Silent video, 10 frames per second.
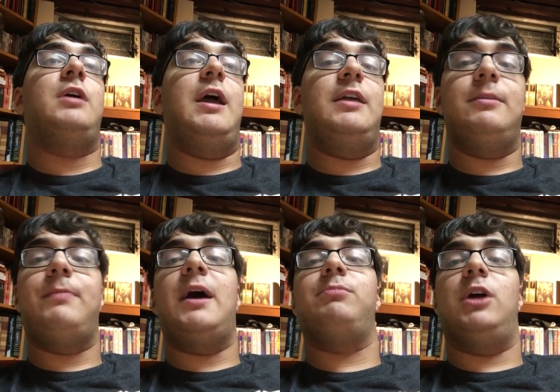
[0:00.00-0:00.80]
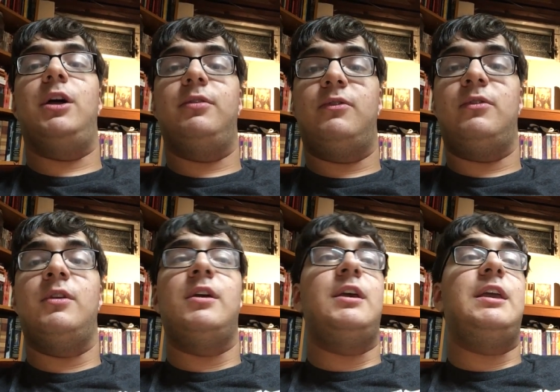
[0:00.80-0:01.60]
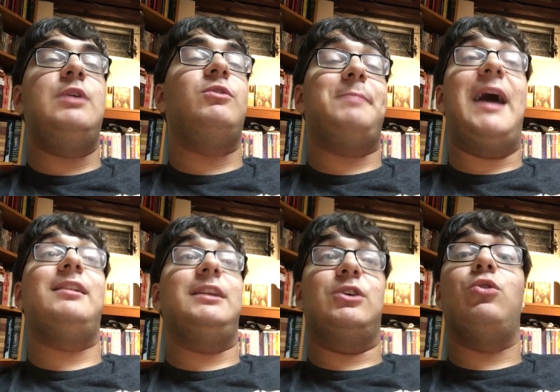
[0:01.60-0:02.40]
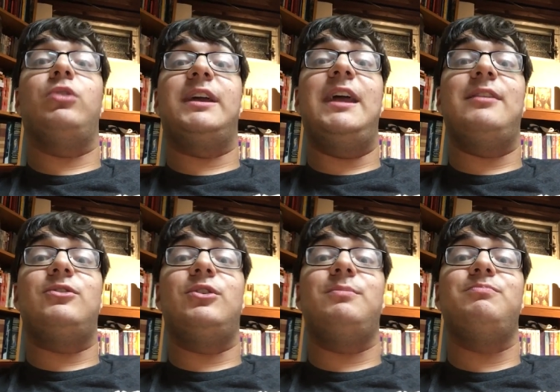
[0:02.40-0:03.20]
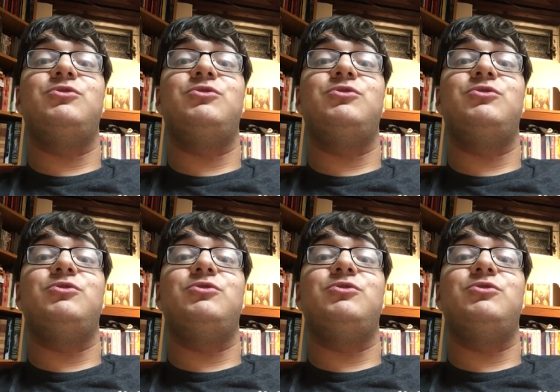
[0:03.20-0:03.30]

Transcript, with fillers: and The Five Bloods, he was battling colon cancer.